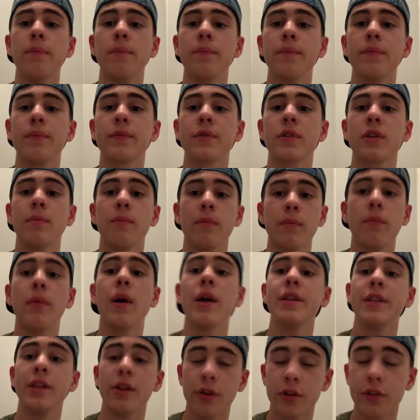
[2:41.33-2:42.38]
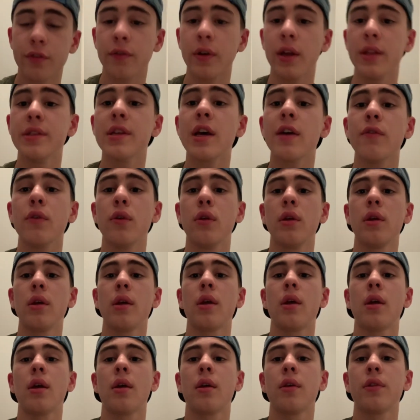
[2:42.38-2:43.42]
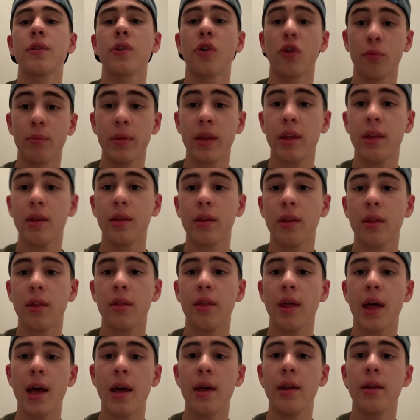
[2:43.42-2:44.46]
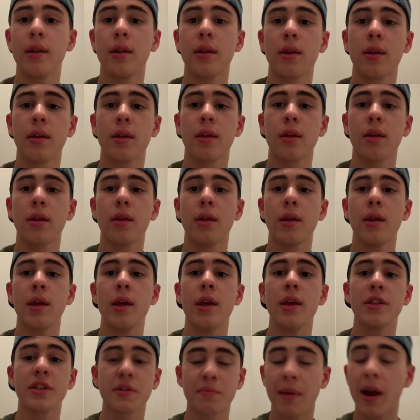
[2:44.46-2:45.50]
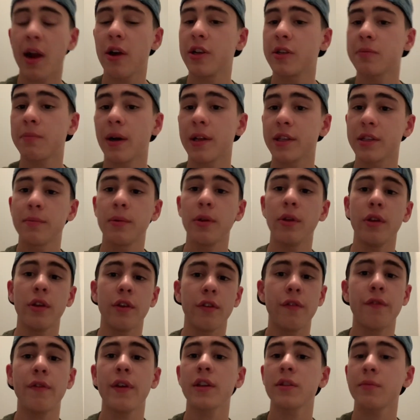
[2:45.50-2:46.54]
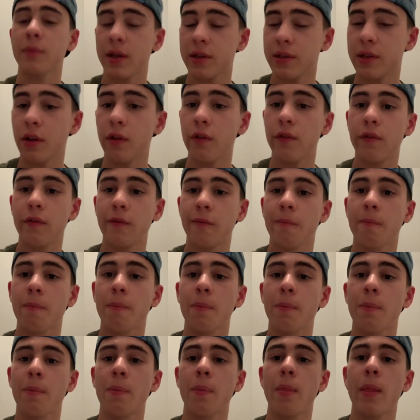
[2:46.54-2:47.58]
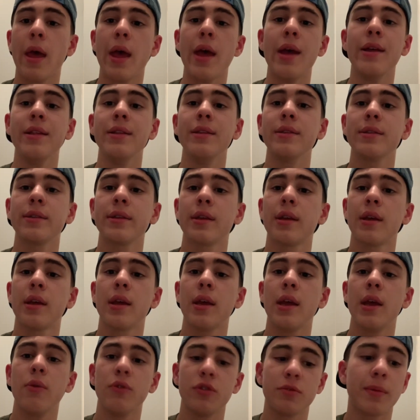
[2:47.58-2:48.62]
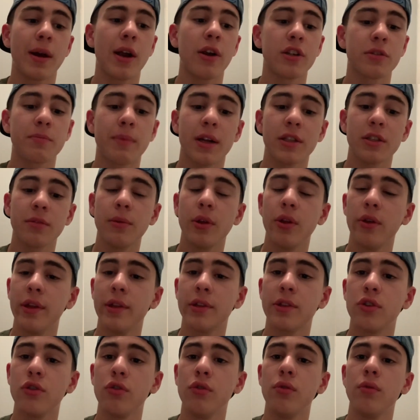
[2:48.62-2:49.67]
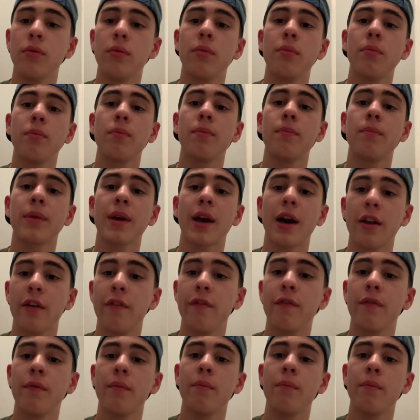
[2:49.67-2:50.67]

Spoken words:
some of my dearest friends ever, told me that it's my responsibility to fix myself. And it was my responsibility to kind of